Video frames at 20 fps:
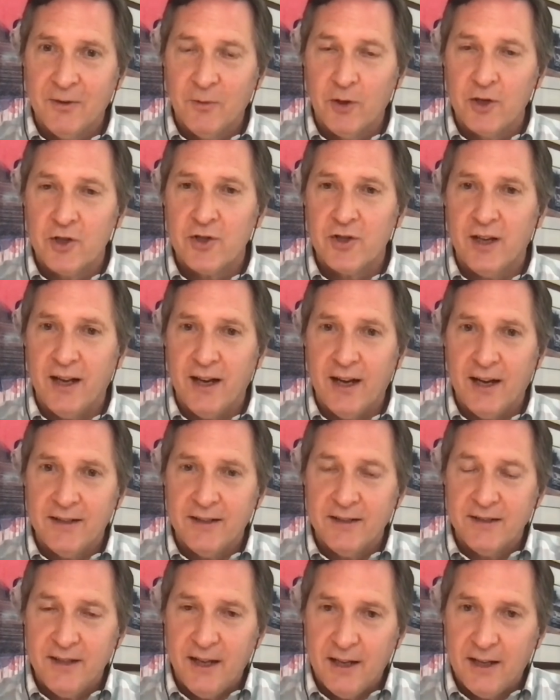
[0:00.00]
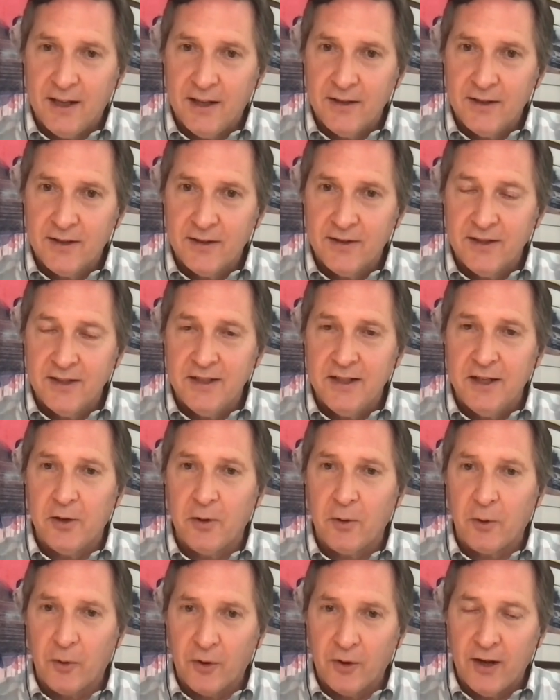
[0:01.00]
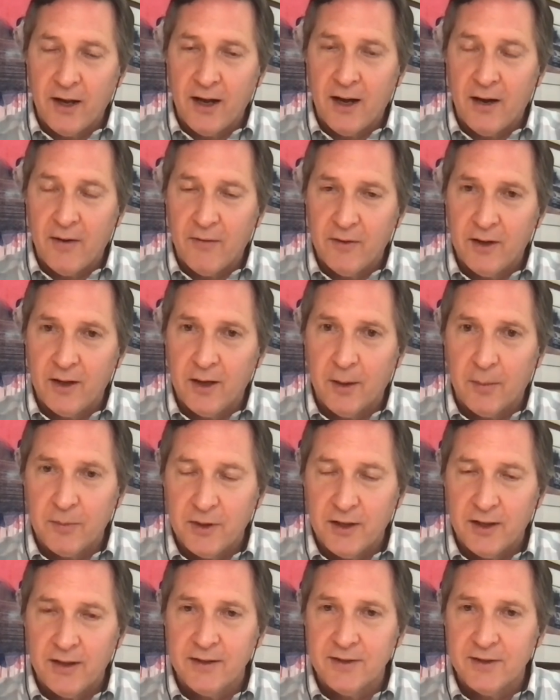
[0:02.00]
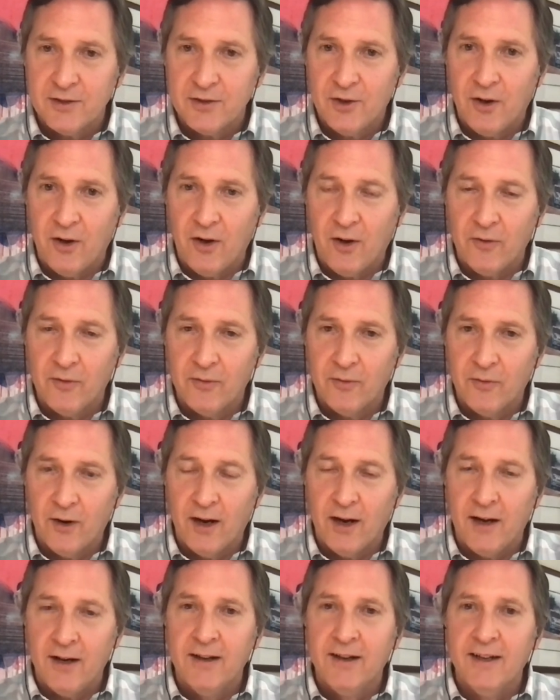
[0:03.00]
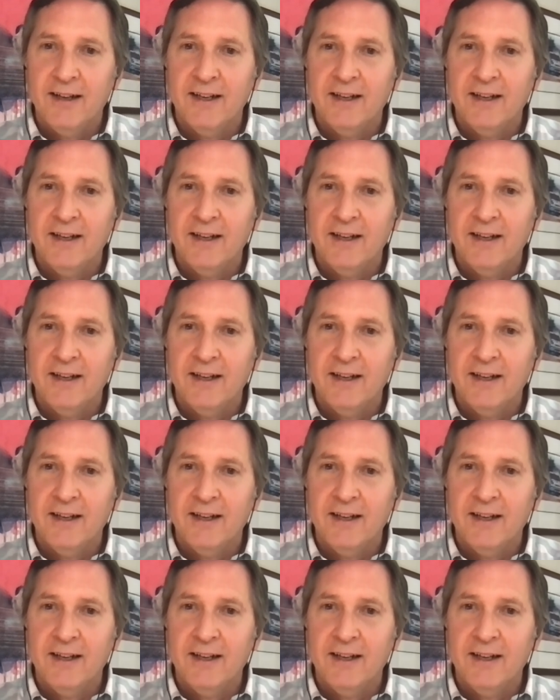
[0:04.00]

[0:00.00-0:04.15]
which they had to take into the dealer to have the update installed, right?